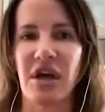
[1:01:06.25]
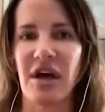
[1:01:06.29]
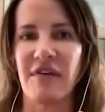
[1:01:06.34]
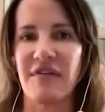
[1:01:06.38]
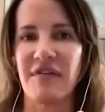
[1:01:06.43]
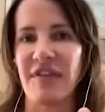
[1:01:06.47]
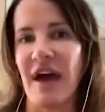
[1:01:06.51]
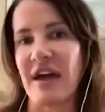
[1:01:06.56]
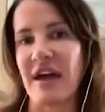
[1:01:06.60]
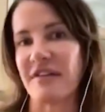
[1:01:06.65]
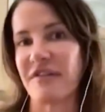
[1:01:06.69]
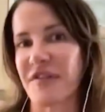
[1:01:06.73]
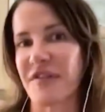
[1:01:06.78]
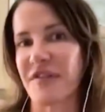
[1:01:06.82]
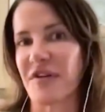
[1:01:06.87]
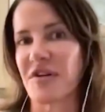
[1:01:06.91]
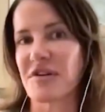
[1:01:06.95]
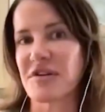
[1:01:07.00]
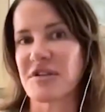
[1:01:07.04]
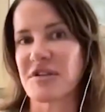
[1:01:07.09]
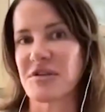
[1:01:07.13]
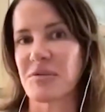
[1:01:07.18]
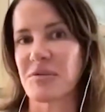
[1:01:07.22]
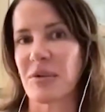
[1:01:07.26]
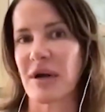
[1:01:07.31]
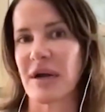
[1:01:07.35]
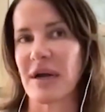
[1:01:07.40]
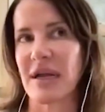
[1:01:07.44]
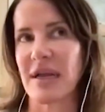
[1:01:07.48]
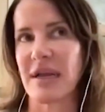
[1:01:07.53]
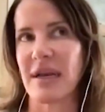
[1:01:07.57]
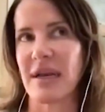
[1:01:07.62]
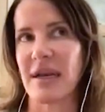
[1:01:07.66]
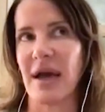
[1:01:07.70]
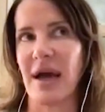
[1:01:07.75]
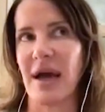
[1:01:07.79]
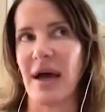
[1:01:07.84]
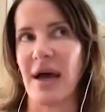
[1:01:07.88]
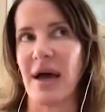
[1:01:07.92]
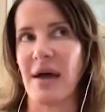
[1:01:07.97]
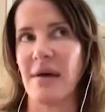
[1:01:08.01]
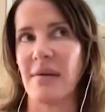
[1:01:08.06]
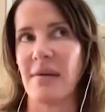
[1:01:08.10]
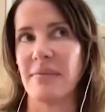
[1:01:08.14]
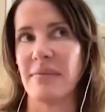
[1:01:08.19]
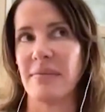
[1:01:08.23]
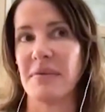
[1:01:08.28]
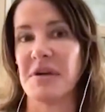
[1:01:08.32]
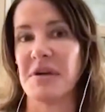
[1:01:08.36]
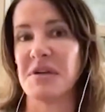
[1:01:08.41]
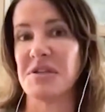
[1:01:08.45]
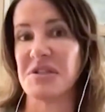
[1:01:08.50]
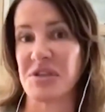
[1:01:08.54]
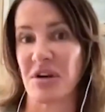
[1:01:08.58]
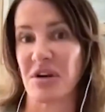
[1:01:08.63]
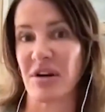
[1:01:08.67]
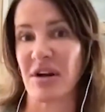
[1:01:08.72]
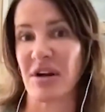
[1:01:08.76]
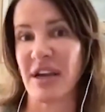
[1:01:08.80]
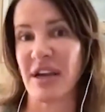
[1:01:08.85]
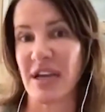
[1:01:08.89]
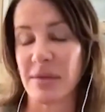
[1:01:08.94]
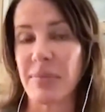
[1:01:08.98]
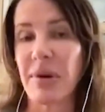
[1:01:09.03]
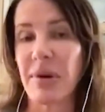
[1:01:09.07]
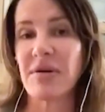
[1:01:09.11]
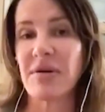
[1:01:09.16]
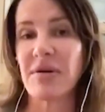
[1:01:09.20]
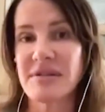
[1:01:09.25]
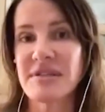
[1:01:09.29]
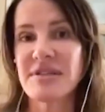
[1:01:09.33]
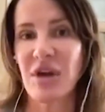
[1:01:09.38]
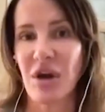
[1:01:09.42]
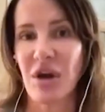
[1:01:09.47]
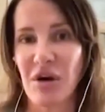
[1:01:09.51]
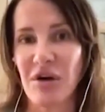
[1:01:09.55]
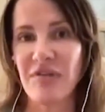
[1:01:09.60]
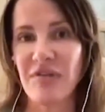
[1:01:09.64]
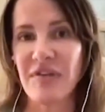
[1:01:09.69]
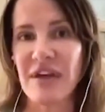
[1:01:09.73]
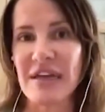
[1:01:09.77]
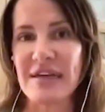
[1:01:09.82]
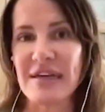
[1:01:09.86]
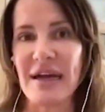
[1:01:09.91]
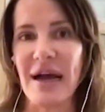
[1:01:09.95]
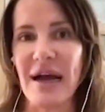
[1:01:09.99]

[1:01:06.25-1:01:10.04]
of that first one during and post COVID.